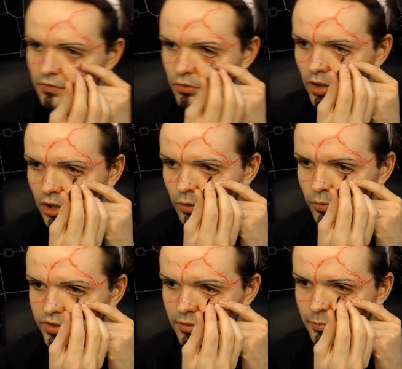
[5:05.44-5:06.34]
if you
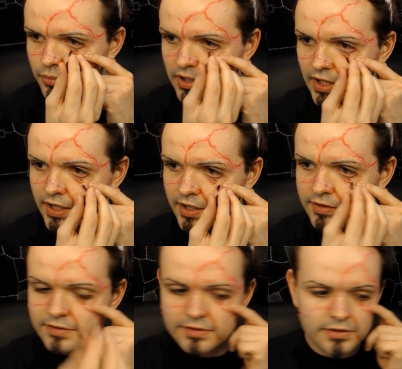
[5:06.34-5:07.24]
hold it in
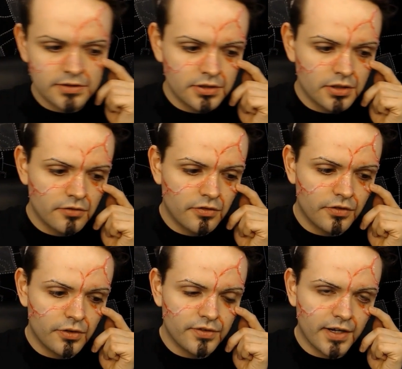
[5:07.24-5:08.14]
place for
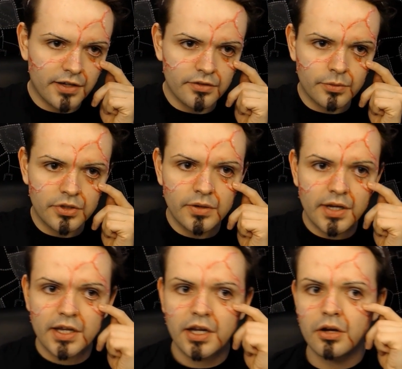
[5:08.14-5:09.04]
a few seconds, when you
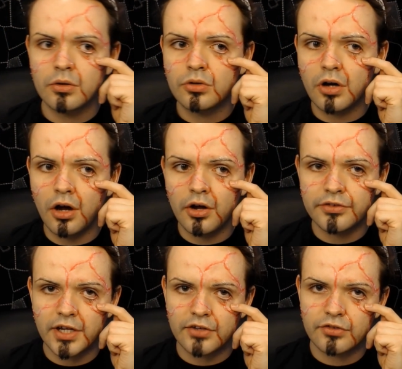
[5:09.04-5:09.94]
let go, your eye
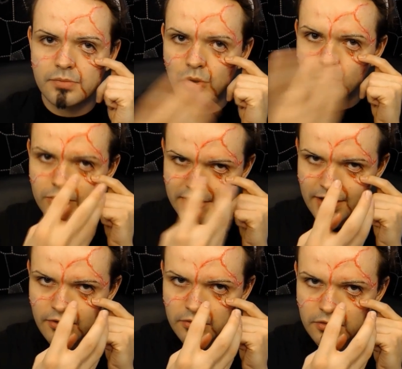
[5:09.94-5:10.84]
is naturally pulled
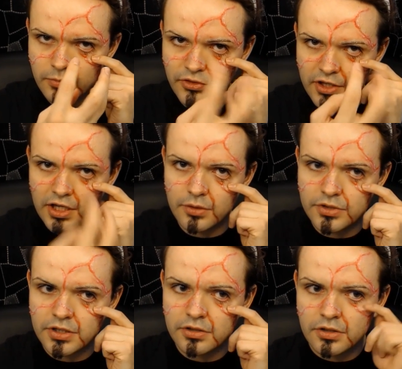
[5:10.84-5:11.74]
down with the
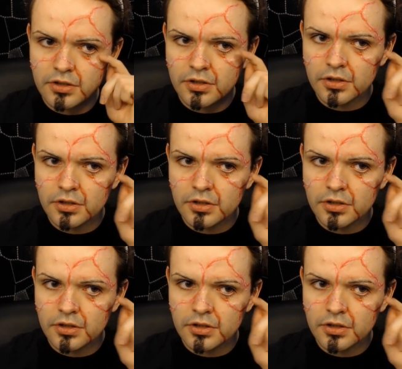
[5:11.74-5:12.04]
collodion.